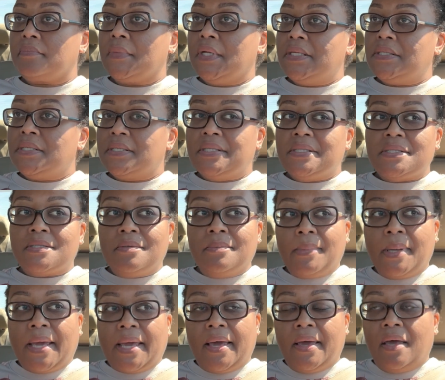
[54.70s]
to get
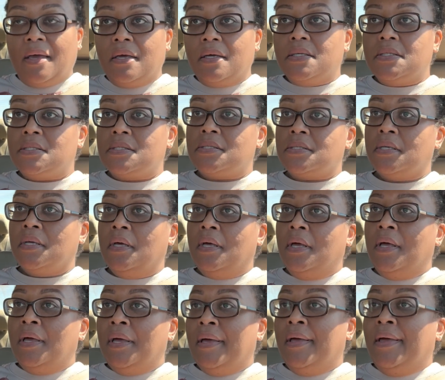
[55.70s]
some gas.
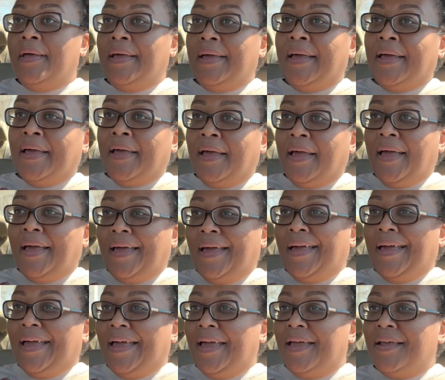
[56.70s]

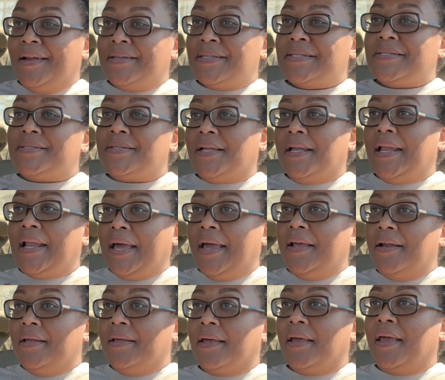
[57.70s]
Had a
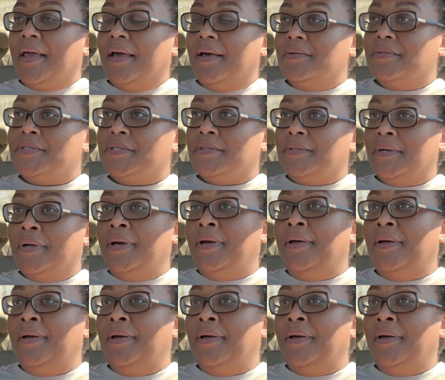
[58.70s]
slight encounter